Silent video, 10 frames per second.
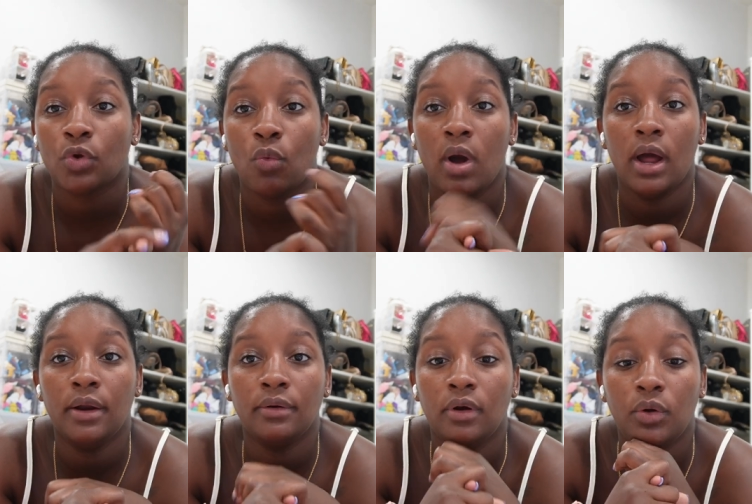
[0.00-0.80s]

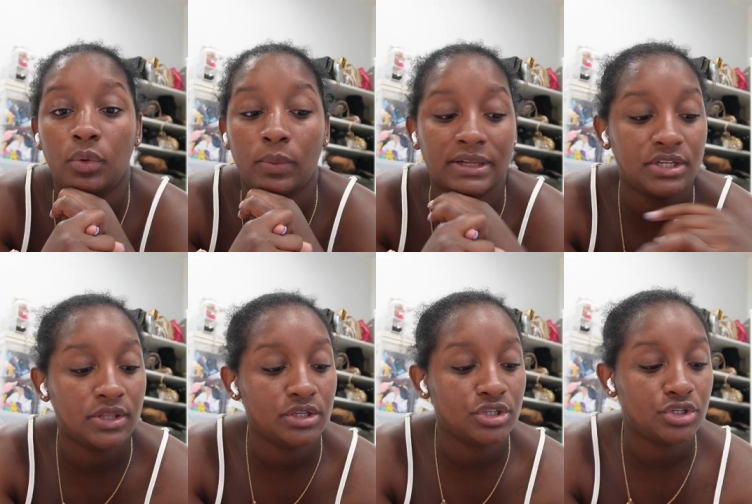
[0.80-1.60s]
One, we went to
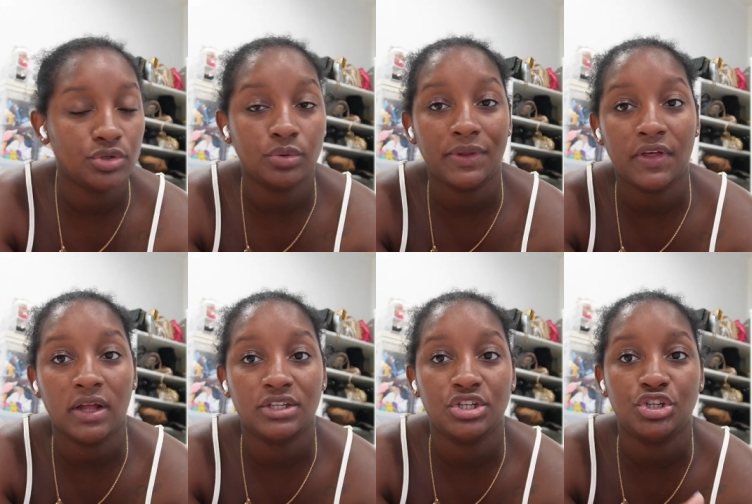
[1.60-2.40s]
the zoo with
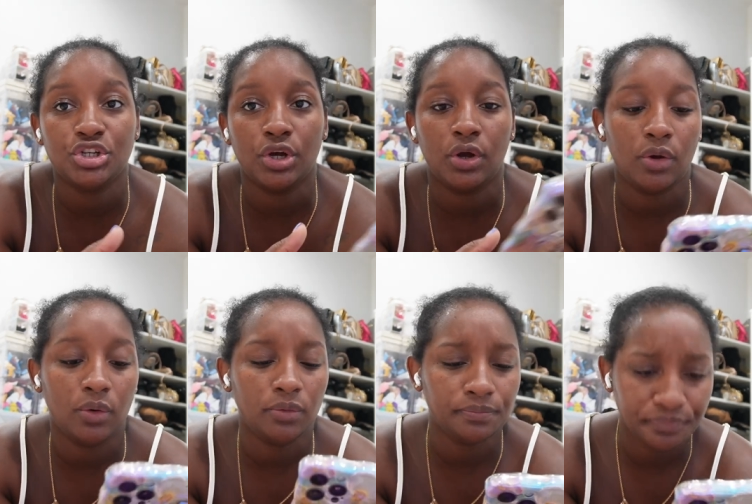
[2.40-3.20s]
Auntie
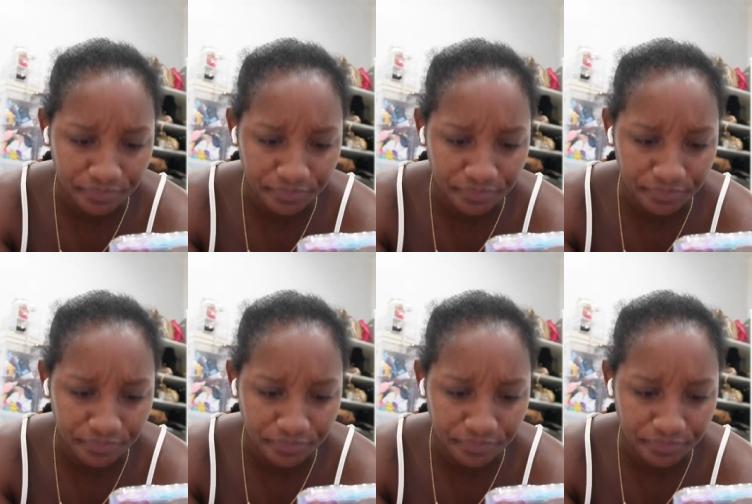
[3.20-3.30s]
Joe.